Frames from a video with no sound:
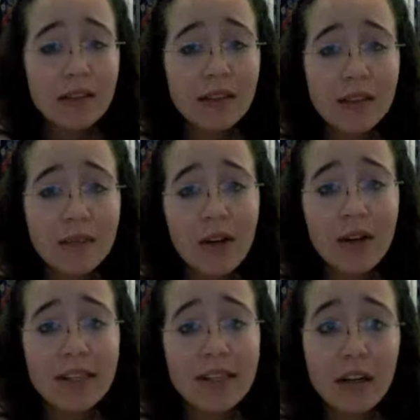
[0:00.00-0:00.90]
I'm not
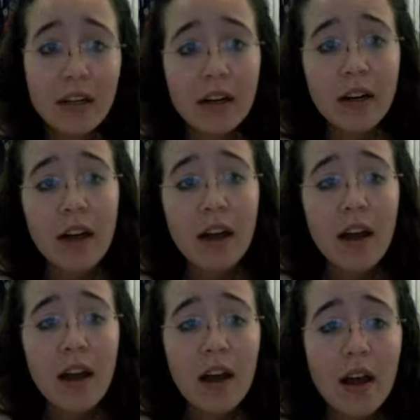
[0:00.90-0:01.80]
a singer,
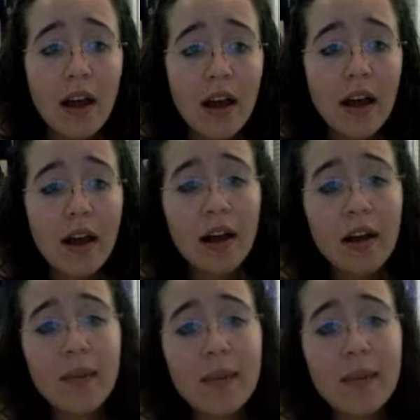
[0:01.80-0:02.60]
um,